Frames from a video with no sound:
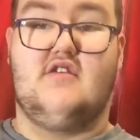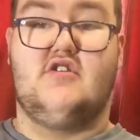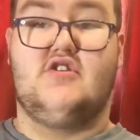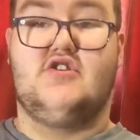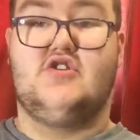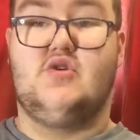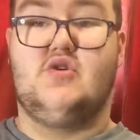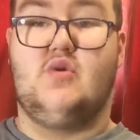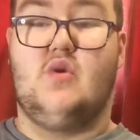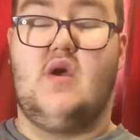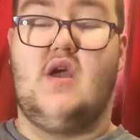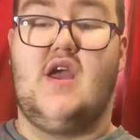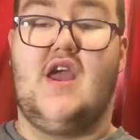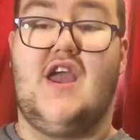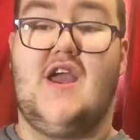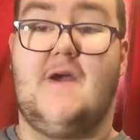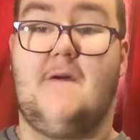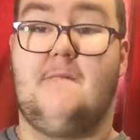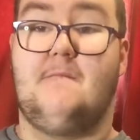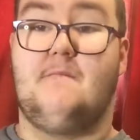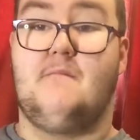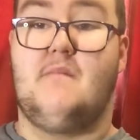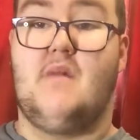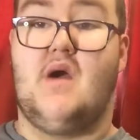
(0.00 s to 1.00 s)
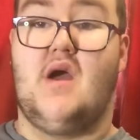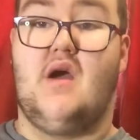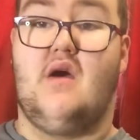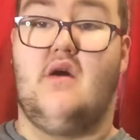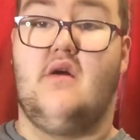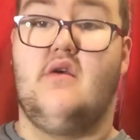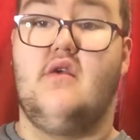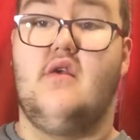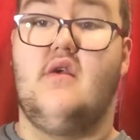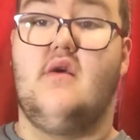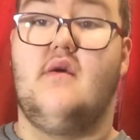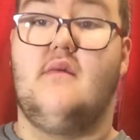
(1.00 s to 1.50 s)
hang out with Miles.
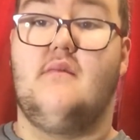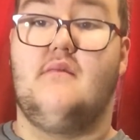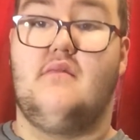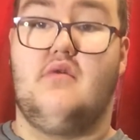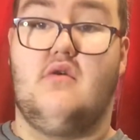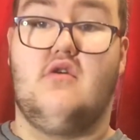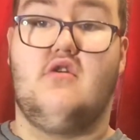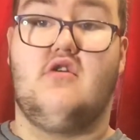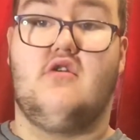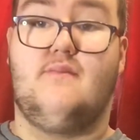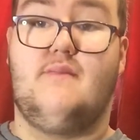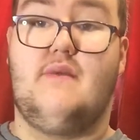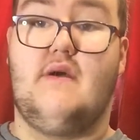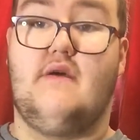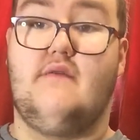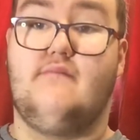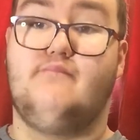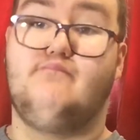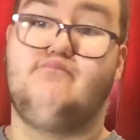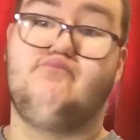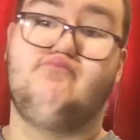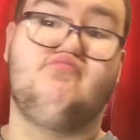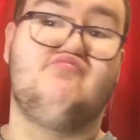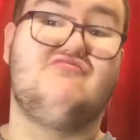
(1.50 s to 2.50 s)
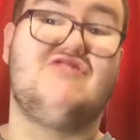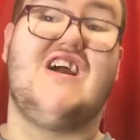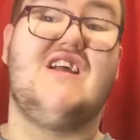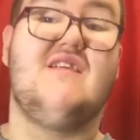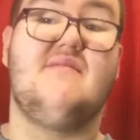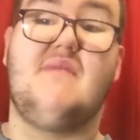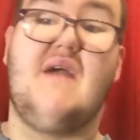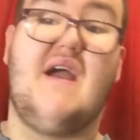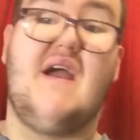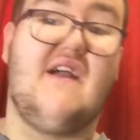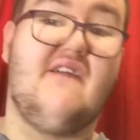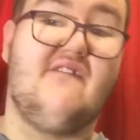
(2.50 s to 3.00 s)
But her spell kind
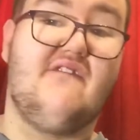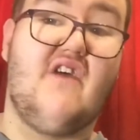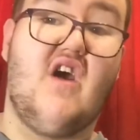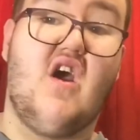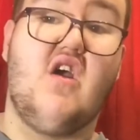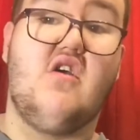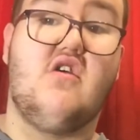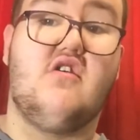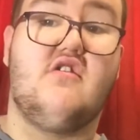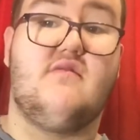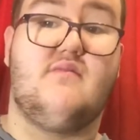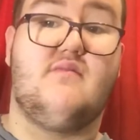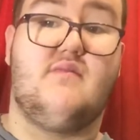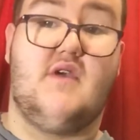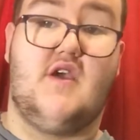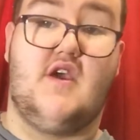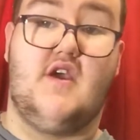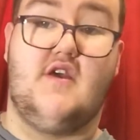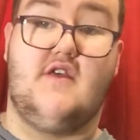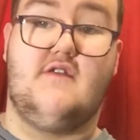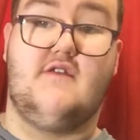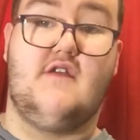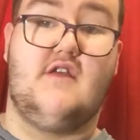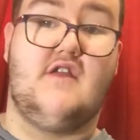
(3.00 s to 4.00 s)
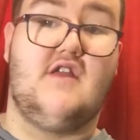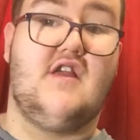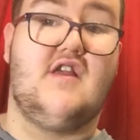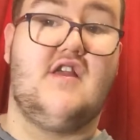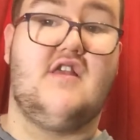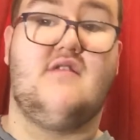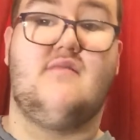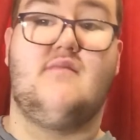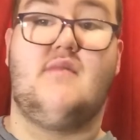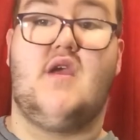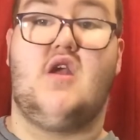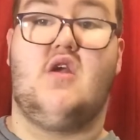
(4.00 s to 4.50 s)
of backfires because it
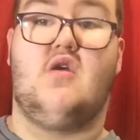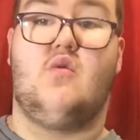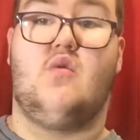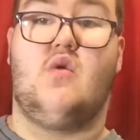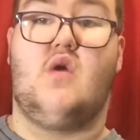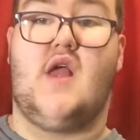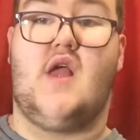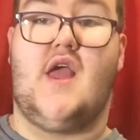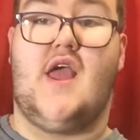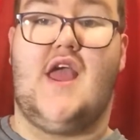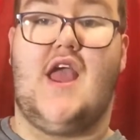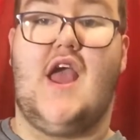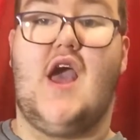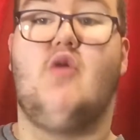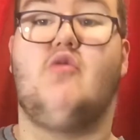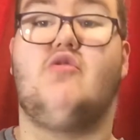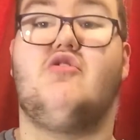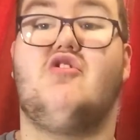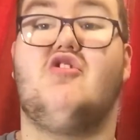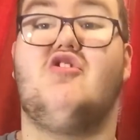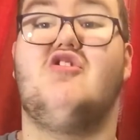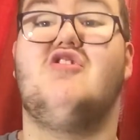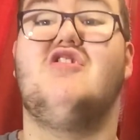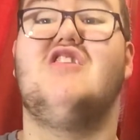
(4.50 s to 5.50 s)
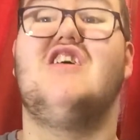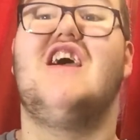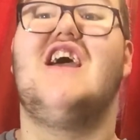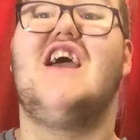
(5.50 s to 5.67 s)
doesn't make her want to hang out with her.